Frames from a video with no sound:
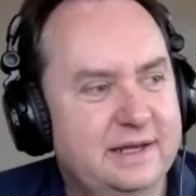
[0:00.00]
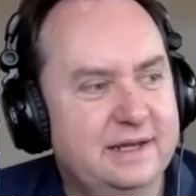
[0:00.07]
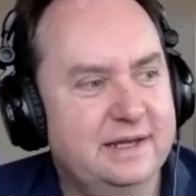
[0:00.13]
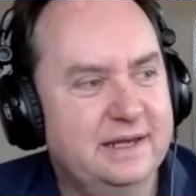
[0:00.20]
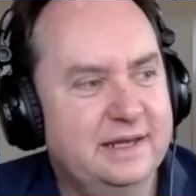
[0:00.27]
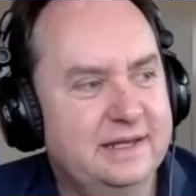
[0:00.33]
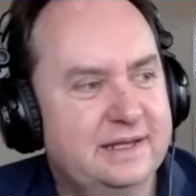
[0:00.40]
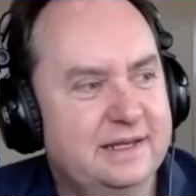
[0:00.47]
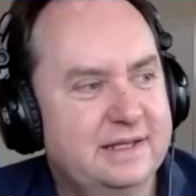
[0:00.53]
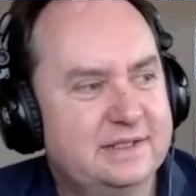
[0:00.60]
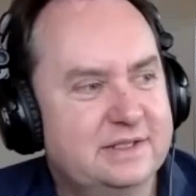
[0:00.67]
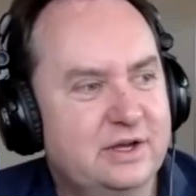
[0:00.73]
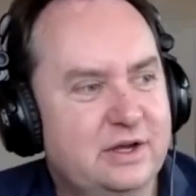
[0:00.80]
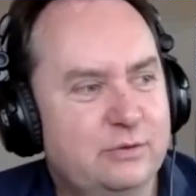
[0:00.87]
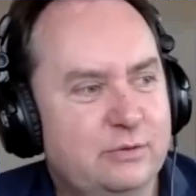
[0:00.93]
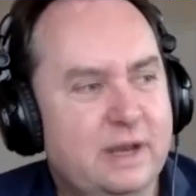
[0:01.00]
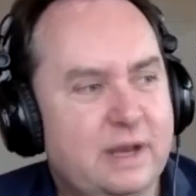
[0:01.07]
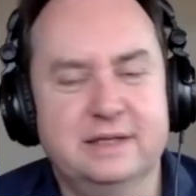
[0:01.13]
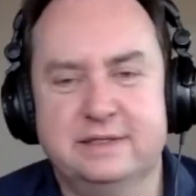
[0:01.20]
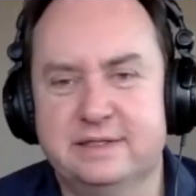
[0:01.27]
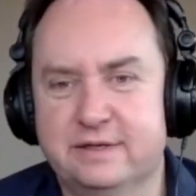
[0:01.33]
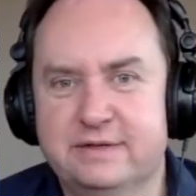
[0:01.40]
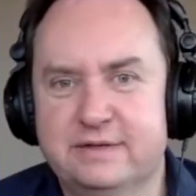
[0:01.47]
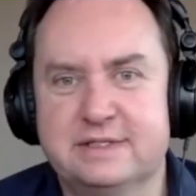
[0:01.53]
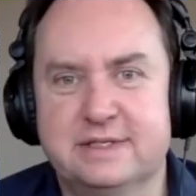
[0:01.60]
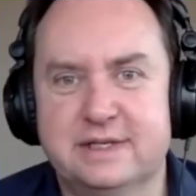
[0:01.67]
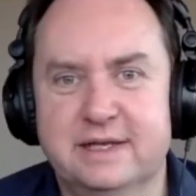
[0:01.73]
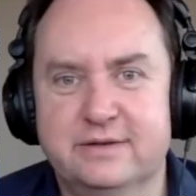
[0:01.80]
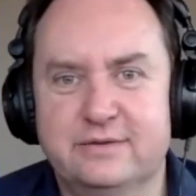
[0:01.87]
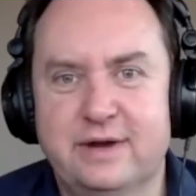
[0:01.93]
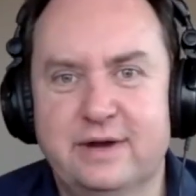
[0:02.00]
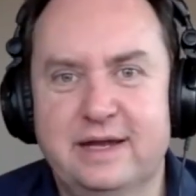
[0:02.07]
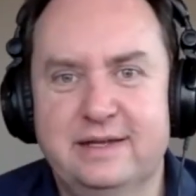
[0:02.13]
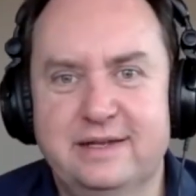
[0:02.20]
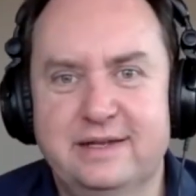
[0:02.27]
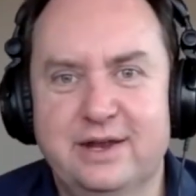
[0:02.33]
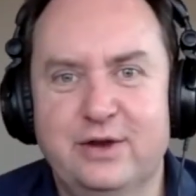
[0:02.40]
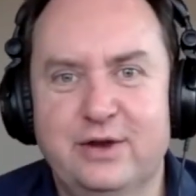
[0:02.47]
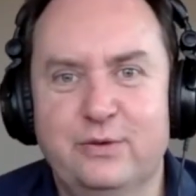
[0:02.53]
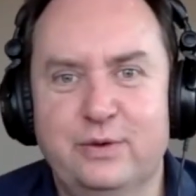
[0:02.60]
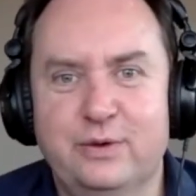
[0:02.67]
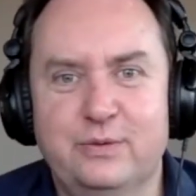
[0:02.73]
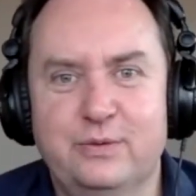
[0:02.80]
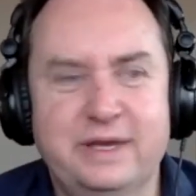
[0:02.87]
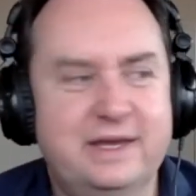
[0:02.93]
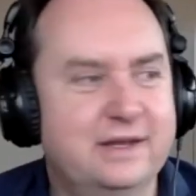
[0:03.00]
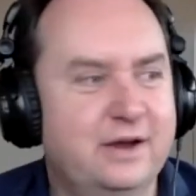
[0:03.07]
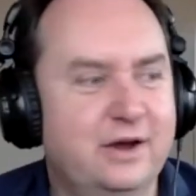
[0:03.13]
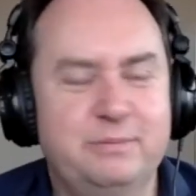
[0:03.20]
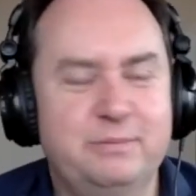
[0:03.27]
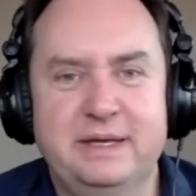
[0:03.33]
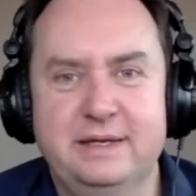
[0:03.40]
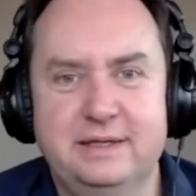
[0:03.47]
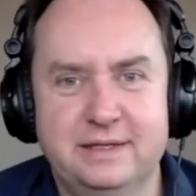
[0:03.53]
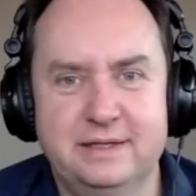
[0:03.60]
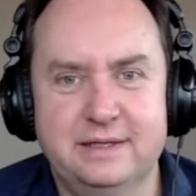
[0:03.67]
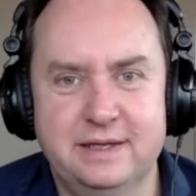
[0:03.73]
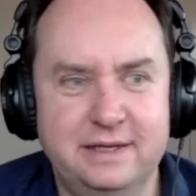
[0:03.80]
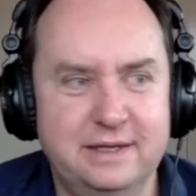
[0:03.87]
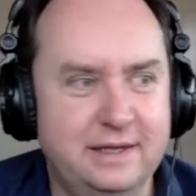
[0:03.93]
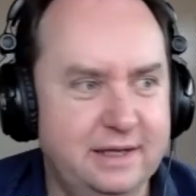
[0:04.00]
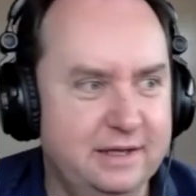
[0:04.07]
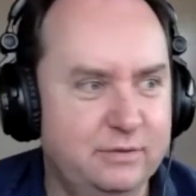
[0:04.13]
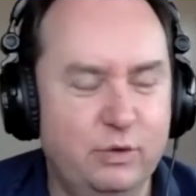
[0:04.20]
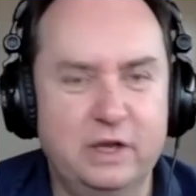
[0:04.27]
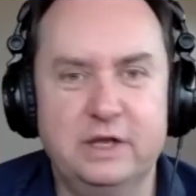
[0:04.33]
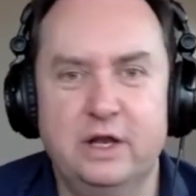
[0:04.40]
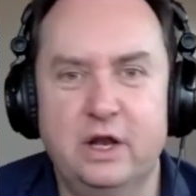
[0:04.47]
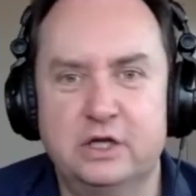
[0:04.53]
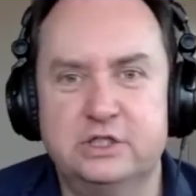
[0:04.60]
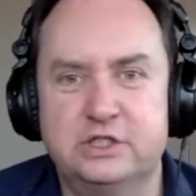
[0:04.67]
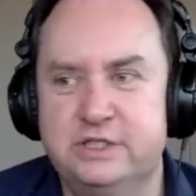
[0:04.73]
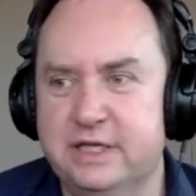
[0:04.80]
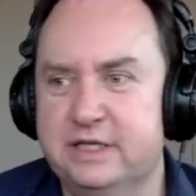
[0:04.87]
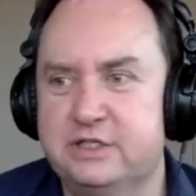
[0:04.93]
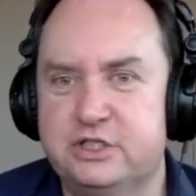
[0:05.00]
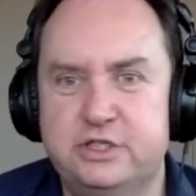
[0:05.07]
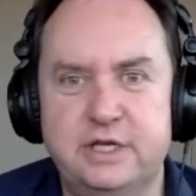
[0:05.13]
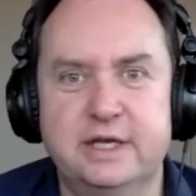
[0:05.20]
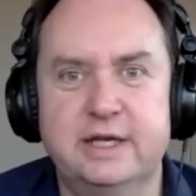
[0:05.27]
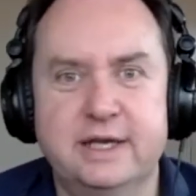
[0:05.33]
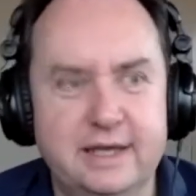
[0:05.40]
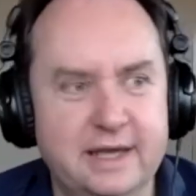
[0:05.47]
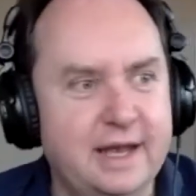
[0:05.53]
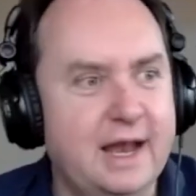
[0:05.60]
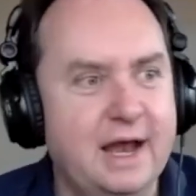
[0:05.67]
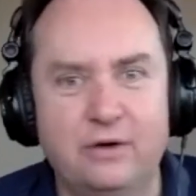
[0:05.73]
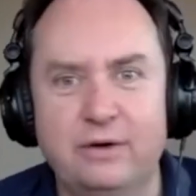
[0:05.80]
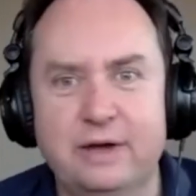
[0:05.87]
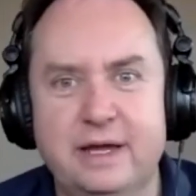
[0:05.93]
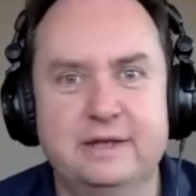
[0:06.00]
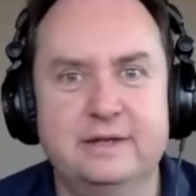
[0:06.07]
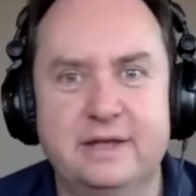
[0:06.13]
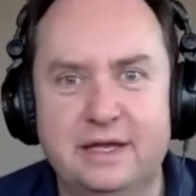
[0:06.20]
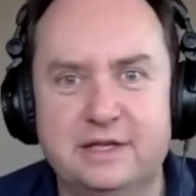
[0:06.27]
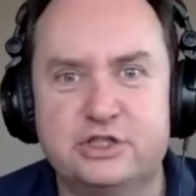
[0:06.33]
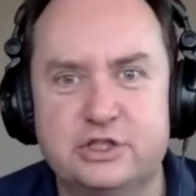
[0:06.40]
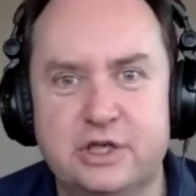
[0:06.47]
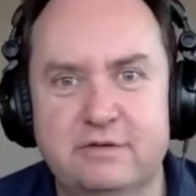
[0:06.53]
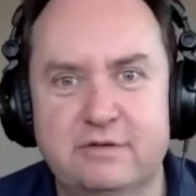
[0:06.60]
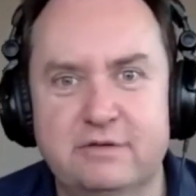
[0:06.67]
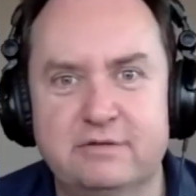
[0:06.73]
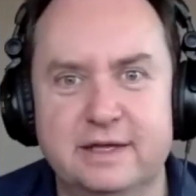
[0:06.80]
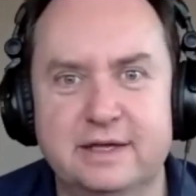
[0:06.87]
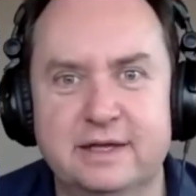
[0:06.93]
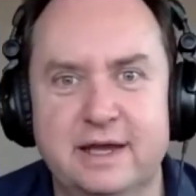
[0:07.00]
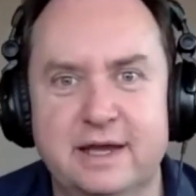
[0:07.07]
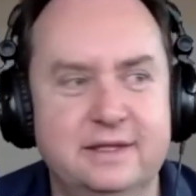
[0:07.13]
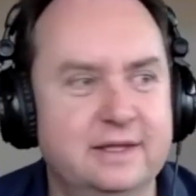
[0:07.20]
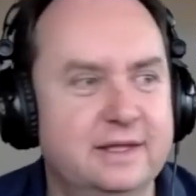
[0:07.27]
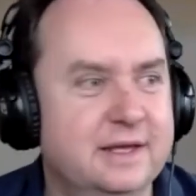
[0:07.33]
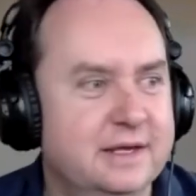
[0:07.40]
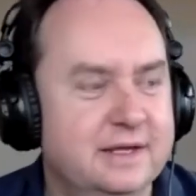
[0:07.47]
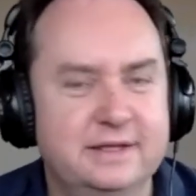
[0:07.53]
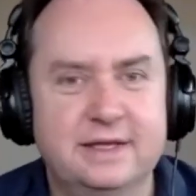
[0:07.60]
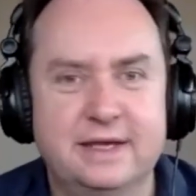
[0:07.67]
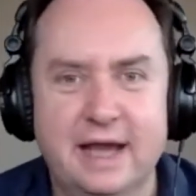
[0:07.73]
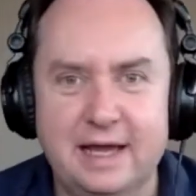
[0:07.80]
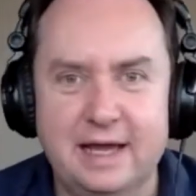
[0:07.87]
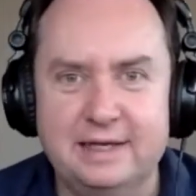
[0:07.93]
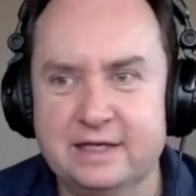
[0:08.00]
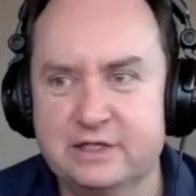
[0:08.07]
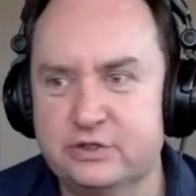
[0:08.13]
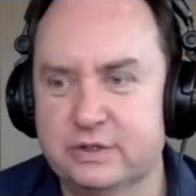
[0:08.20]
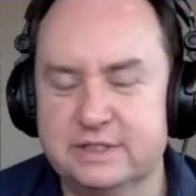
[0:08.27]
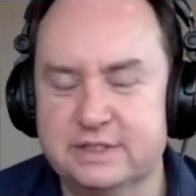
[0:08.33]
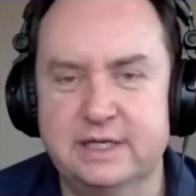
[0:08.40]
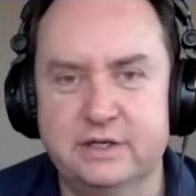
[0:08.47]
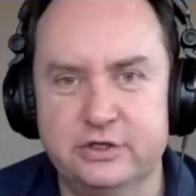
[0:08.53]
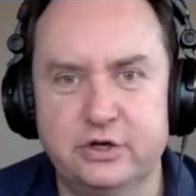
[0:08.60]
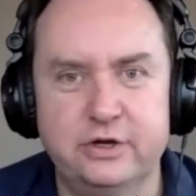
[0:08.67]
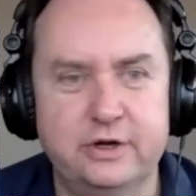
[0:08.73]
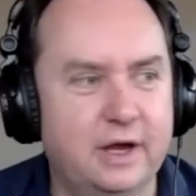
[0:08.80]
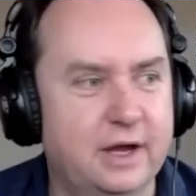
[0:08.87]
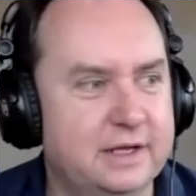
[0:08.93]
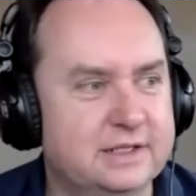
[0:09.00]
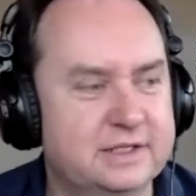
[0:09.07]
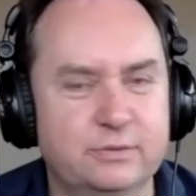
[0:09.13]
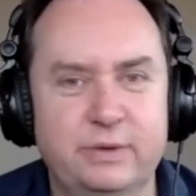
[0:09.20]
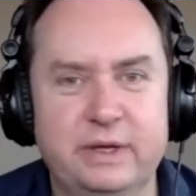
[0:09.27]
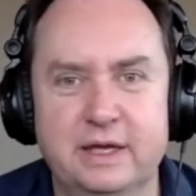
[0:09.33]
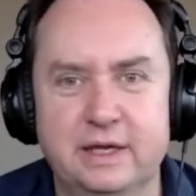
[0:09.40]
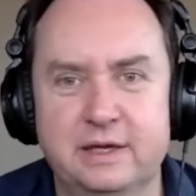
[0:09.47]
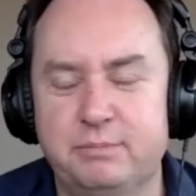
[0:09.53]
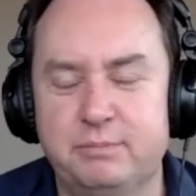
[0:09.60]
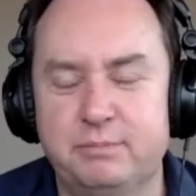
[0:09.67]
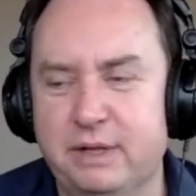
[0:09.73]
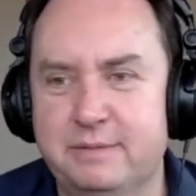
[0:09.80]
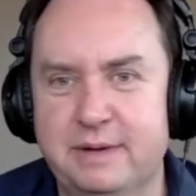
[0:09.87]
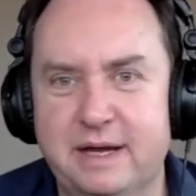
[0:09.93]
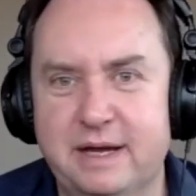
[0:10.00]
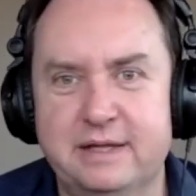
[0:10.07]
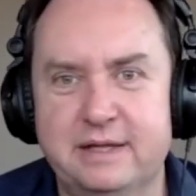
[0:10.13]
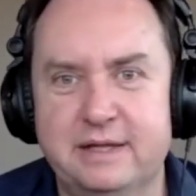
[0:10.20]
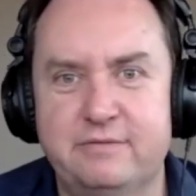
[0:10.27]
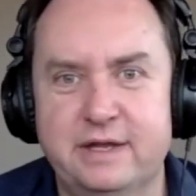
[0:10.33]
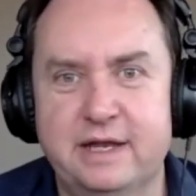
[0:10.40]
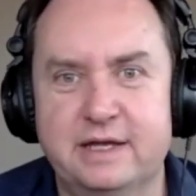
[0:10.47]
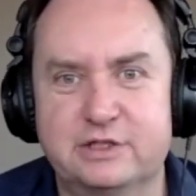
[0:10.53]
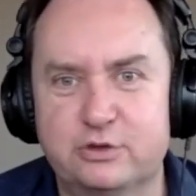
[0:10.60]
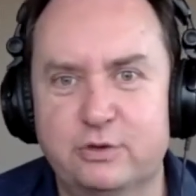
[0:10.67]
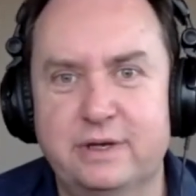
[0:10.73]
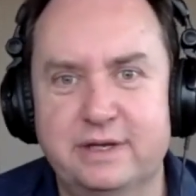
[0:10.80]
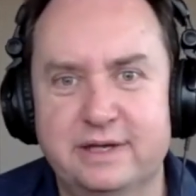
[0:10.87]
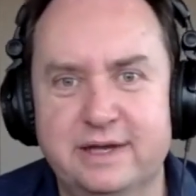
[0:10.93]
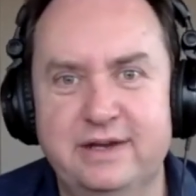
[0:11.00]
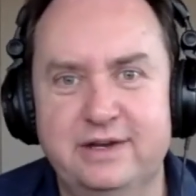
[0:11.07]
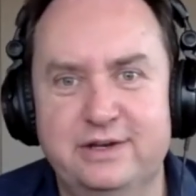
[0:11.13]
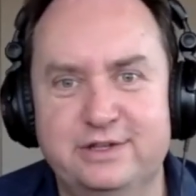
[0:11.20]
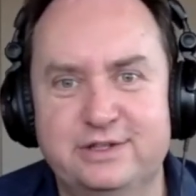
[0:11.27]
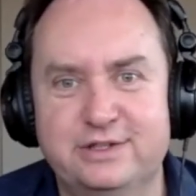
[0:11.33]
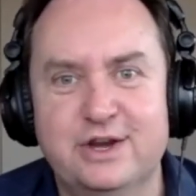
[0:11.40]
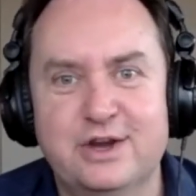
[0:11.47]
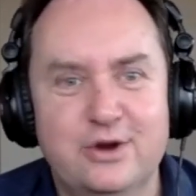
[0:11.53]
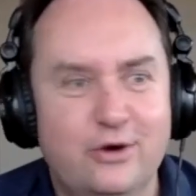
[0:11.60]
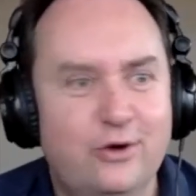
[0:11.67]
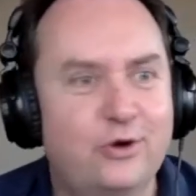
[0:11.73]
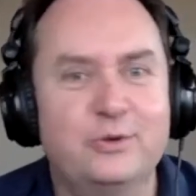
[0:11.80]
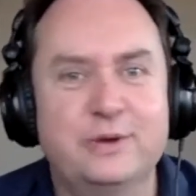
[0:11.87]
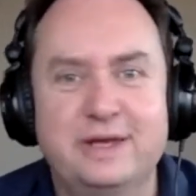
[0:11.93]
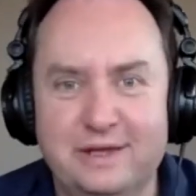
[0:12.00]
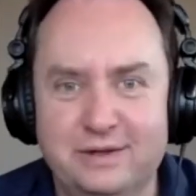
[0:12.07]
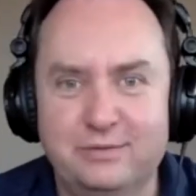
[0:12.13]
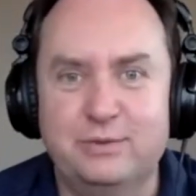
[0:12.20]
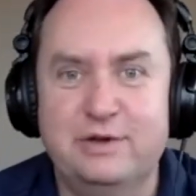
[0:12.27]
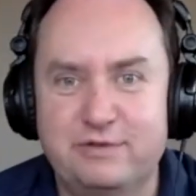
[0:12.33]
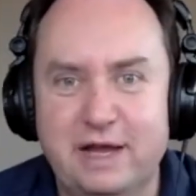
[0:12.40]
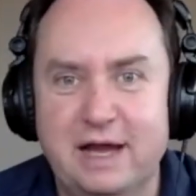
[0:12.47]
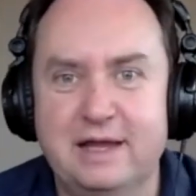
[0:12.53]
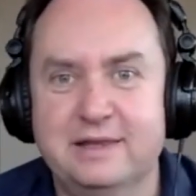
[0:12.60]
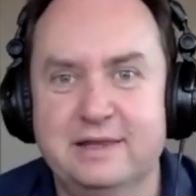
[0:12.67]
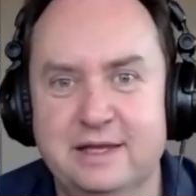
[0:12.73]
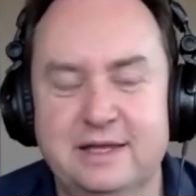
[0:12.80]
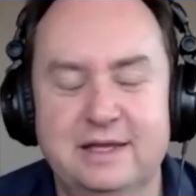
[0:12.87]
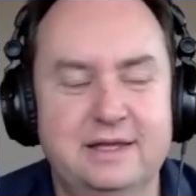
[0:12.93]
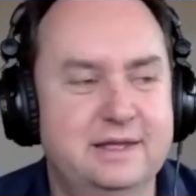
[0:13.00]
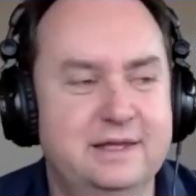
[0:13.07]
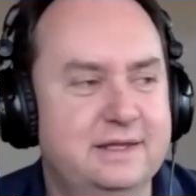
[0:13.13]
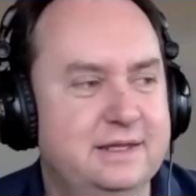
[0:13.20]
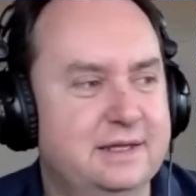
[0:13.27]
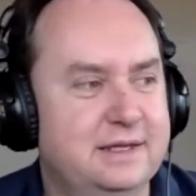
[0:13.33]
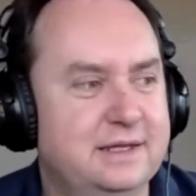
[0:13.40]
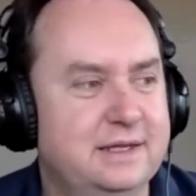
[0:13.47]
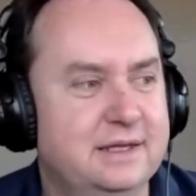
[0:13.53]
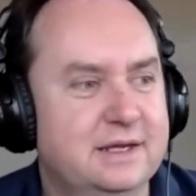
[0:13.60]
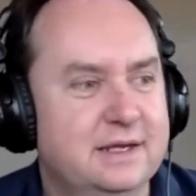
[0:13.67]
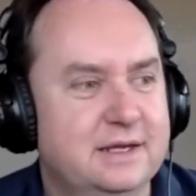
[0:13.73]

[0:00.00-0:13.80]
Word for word: again it's all relative isn't it right you know we could all be in in one large ditch digging it out and and shoveling and the guy next to us getting dirt on us and we could complain about that for the next 20 years or we can we've got the the